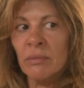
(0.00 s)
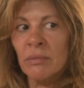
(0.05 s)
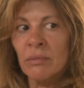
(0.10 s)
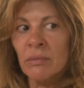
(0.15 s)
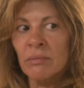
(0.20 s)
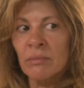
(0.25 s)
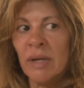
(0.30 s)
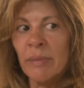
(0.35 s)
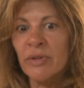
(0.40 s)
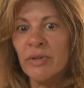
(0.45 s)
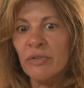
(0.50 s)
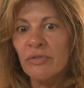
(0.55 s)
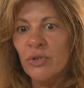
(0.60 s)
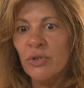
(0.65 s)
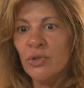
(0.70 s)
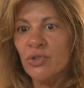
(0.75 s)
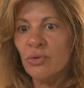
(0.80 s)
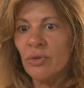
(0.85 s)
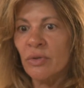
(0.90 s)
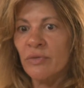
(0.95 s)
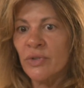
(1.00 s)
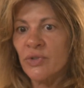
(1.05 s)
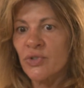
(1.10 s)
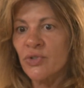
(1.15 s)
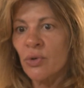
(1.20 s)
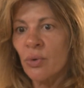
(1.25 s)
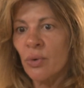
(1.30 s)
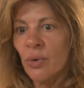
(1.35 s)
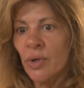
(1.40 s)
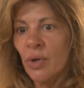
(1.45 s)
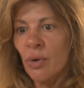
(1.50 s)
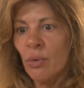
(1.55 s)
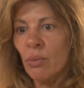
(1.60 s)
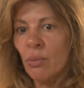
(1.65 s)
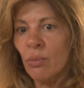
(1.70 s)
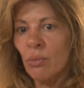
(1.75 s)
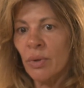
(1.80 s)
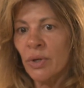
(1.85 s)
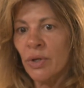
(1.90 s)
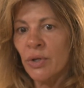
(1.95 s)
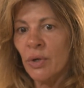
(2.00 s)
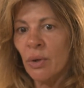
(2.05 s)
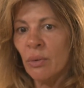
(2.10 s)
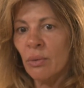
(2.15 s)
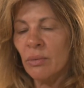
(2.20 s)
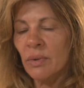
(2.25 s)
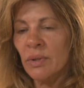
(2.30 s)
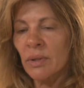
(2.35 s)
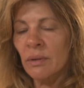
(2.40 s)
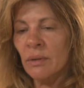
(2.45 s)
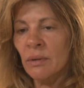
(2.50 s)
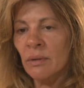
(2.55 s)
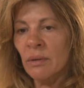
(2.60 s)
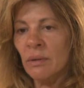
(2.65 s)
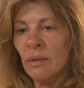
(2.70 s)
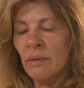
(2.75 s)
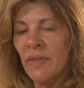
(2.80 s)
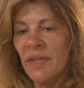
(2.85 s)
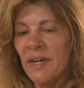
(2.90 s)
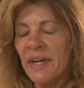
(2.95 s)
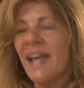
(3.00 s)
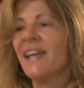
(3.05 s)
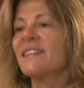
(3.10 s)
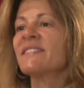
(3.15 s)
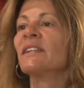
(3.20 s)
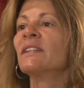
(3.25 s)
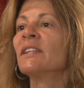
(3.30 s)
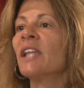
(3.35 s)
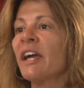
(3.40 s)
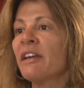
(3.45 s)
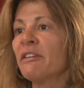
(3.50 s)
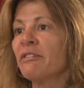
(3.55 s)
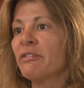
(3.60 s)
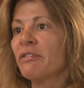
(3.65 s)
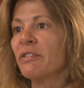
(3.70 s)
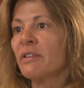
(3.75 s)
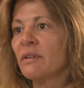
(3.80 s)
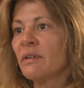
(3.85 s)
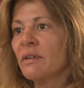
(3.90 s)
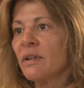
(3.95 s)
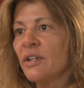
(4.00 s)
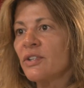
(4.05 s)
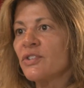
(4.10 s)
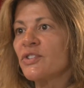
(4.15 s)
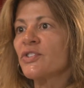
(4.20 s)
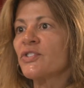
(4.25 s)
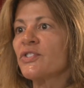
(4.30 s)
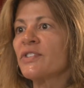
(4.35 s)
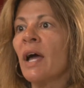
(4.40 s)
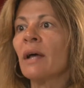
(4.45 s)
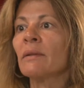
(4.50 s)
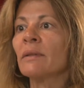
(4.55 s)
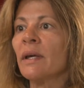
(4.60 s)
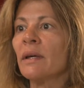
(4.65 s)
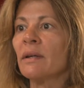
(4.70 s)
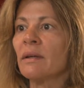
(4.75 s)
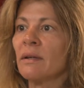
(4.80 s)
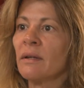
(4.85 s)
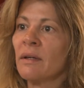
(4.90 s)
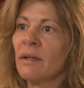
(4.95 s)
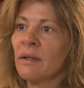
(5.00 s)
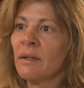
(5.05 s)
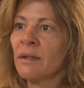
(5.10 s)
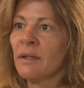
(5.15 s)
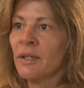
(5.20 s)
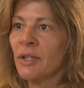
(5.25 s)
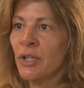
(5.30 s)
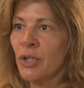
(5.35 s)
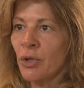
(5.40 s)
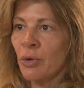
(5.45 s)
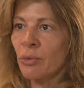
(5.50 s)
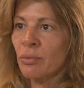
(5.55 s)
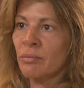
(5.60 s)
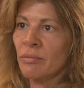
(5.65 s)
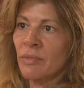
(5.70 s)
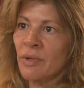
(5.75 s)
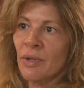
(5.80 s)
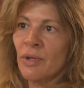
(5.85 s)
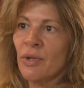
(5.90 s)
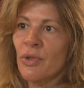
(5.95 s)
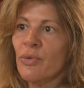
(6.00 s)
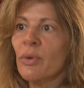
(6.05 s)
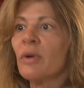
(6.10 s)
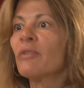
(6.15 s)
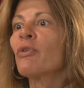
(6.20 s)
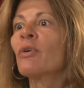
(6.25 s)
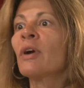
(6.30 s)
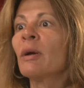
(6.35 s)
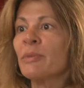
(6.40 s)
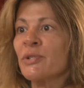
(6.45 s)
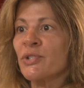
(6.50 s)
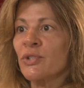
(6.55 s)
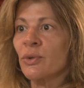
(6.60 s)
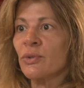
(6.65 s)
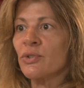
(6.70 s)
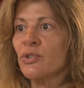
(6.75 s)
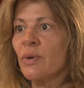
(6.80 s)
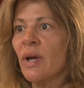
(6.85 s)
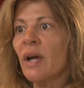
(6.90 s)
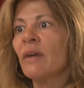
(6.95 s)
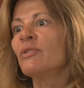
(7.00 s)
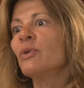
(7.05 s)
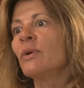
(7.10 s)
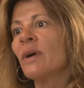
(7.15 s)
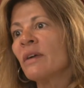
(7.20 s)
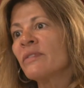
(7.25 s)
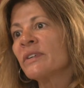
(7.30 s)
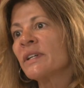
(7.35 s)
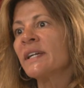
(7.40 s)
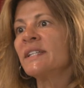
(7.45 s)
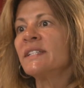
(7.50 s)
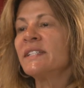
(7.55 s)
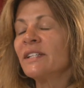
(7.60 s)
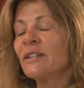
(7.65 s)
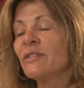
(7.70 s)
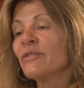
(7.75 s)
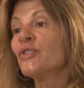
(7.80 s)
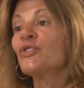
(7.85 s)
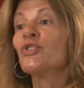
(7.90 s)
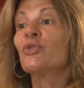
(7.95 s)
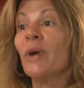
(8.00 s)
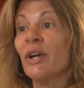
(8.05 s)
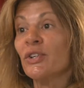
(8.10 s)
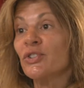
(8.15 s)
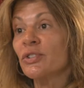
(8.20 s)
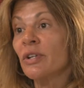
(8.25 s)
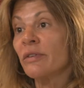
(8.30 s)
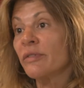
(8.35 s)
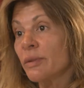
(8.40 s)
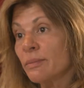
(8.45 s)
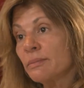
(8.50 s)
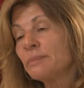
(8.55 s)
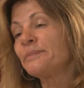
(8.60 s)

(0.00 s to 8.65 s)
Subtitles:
maybe the future of the story, or that it has a life. It's just not like 3 or 4 episodes. You have an idea of the direction of it.